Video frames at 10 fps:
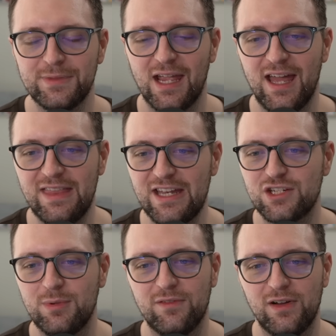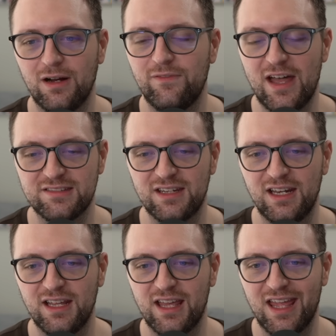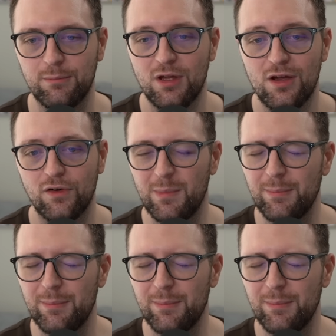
And that should be a very fascinating game for me.